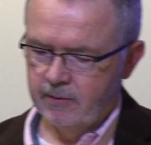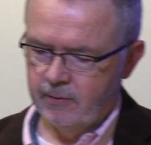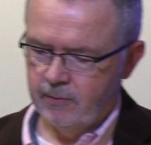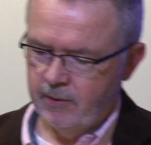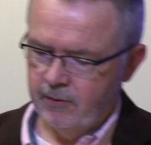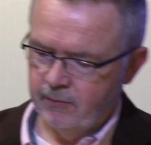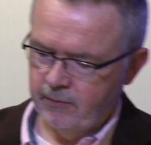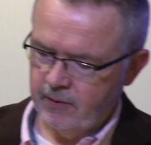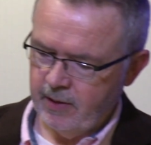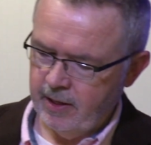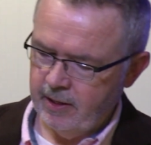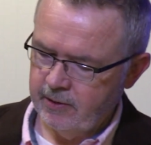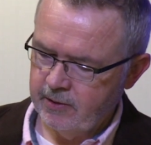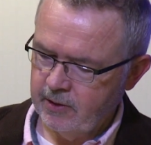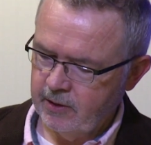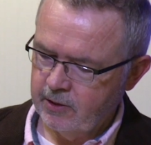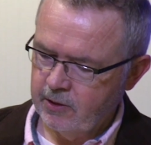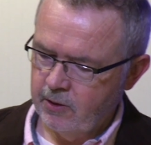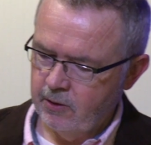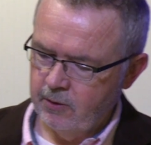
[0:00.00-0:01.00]
we
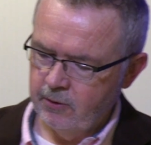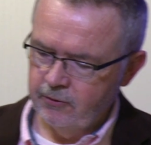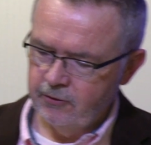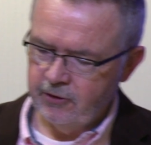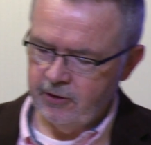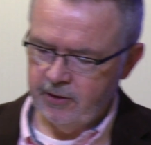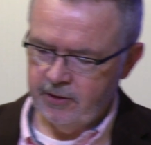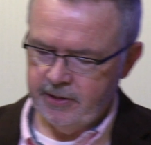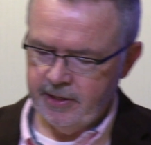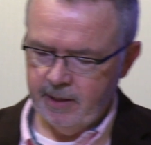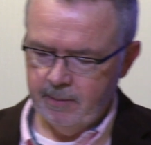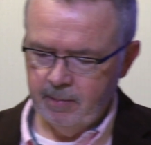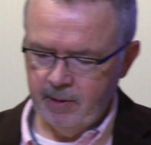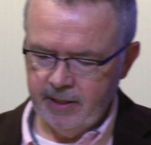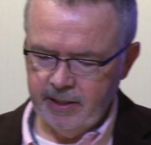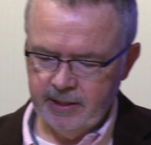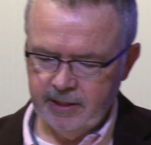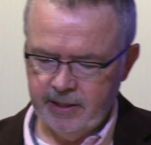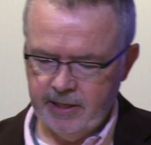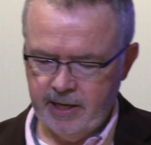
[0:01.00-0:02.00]
face a culture
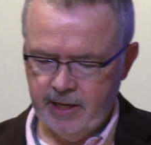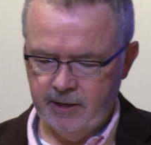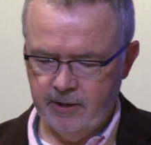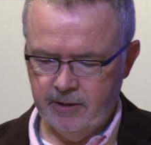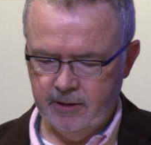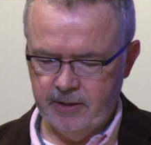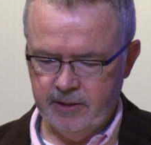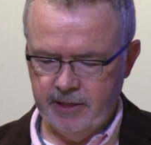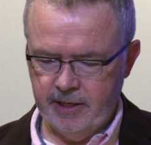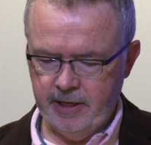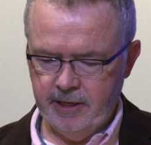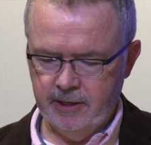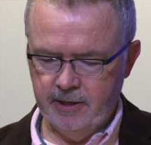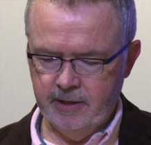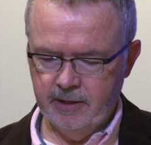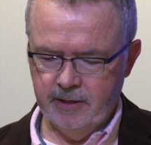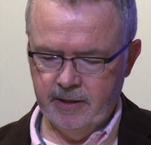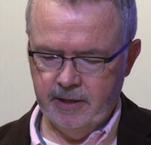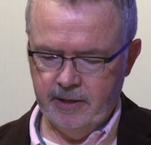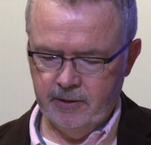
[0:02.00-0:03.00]
doubling down on
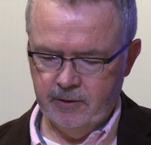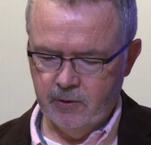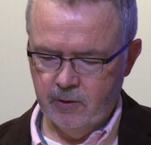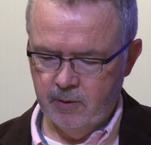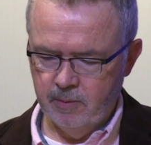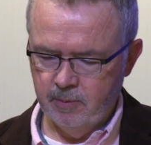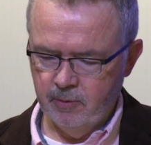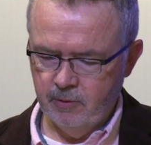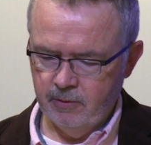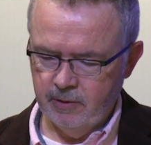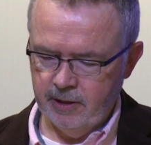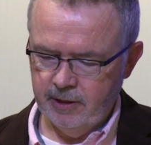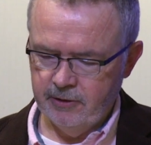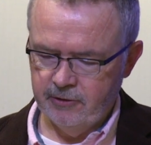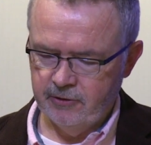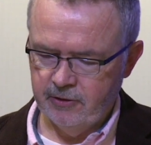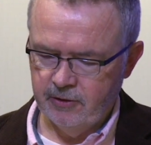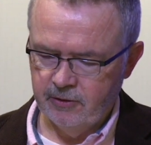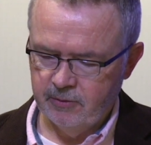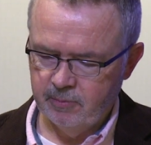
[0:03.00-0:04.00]
data and
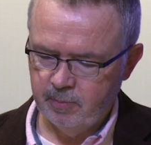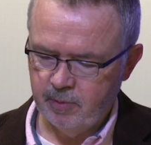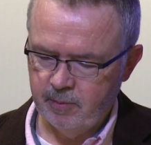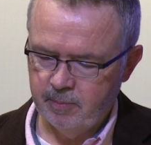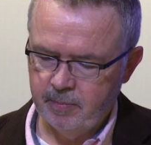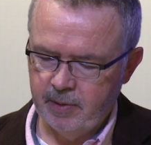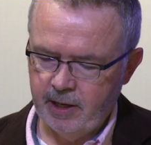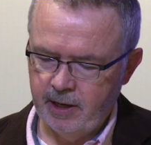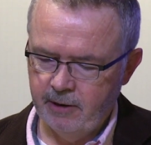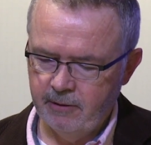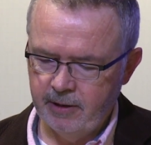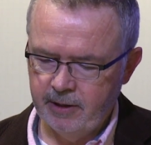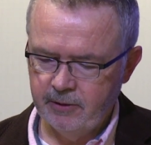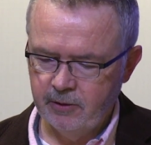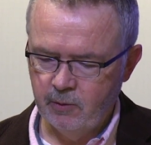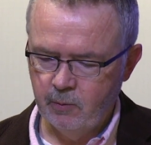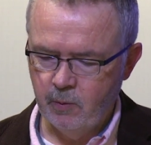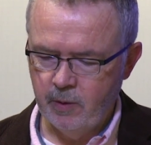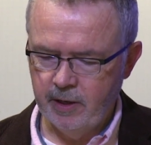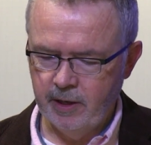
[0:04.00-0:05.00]
corporations preparing
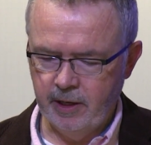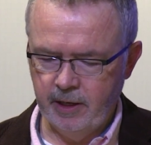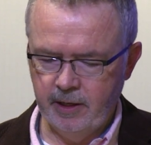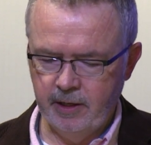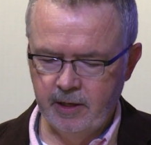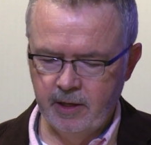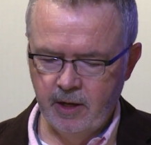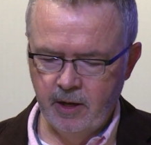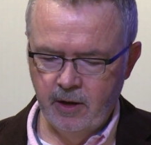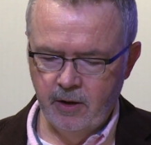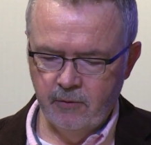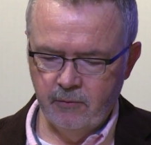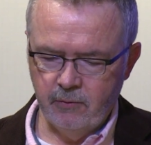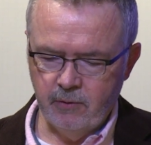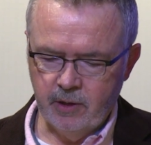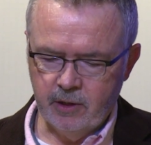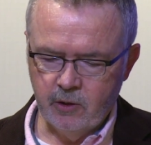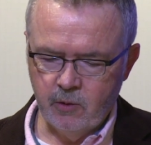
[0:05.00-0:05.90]
the way for a